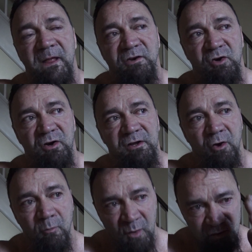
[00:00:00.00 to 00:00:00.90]
then you're going to
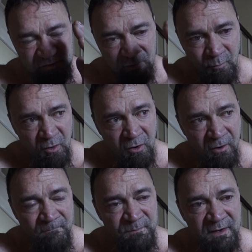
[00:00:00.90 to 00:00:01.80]
go balls to the
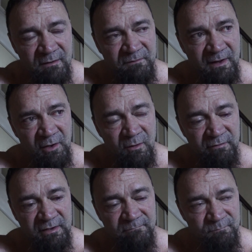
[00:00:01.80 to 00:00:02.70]
wall, follow
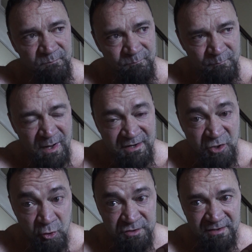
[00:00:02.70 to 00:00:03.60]
every
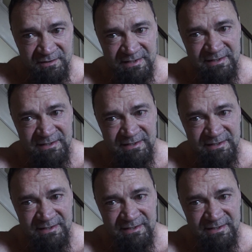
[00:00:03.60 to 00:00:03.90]
minute